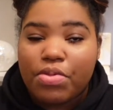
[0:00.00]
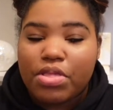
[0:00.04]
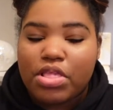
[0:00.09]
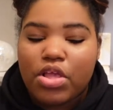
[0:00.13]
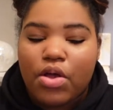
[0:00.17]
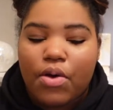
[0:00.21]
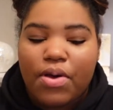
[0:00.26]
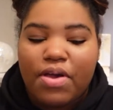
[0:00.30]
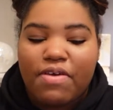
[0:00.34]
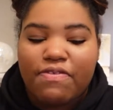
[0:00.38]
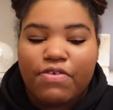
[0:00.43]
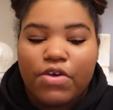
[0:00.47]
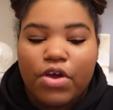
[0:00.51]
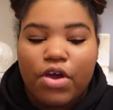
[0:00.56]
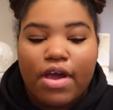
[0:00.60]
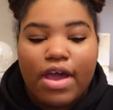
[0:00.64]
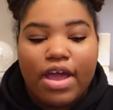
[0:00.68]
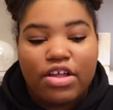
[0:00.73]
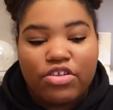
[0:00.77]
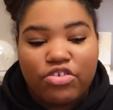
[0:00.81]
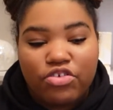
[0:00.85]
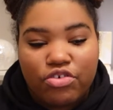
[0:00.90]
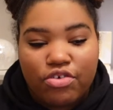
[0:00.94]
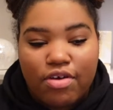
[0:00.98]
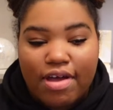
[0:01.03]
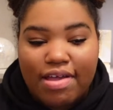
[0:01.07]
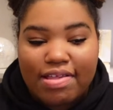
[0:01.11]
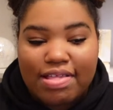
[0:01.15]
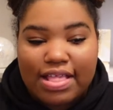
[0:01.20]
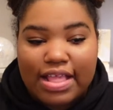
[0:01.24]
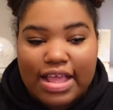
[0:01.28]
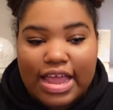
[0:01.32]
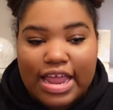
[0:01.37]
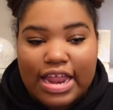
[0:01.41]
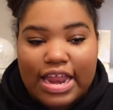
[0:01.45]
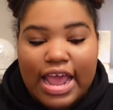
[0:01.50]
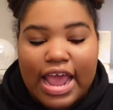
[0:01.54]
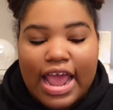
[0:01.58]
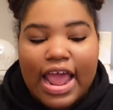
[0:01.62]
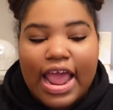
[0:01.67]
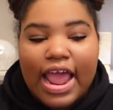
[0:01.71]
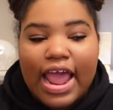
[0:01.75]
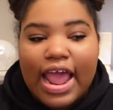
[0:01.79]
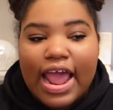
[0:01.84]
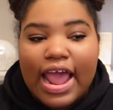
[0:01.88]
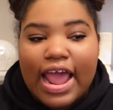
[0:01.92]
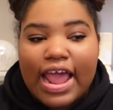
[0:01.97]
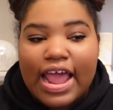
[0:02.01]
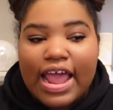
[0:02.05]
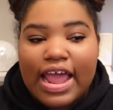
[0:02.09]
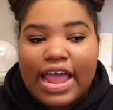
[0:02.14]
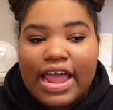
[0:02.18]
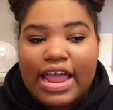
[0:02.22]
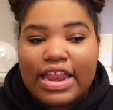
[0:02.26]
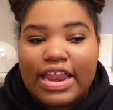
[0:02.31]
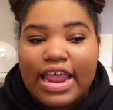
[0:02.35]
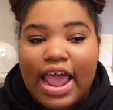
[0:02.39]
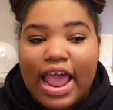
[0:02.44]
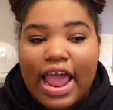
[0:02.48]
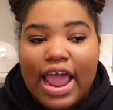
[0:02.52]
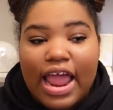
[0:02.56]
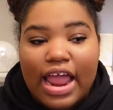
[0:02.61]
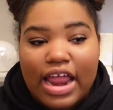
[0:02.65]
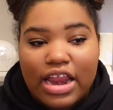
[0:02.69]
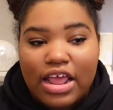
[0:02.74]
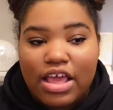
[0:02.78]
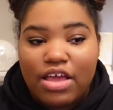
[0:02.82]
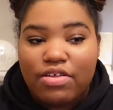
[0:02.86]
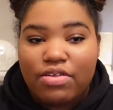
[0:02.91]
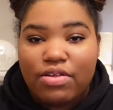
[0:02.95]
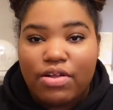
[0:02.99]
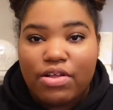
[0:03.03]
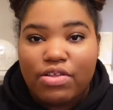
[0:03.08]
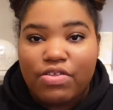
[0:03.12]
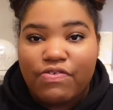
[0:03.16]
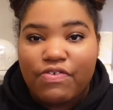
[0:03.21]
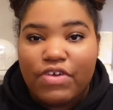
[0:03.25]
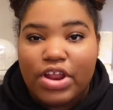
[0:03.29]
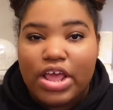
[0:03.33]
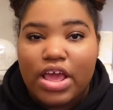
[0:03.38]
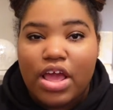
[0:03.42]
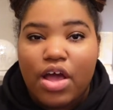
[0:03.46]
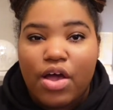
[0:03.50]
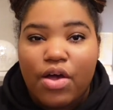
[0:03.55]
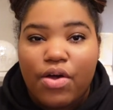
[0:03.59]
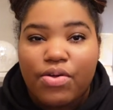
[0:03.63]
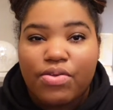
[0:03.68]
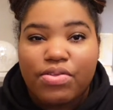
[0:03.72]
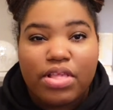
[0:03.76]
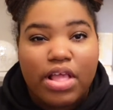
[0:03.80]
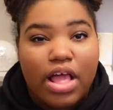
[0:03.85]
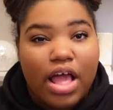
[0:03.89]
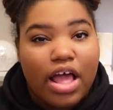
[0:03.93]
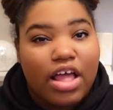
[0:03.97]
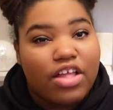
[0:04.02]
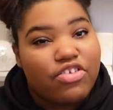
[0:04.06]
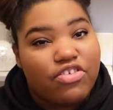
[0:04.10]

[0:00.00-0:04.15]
So if you're interested in any of those videos,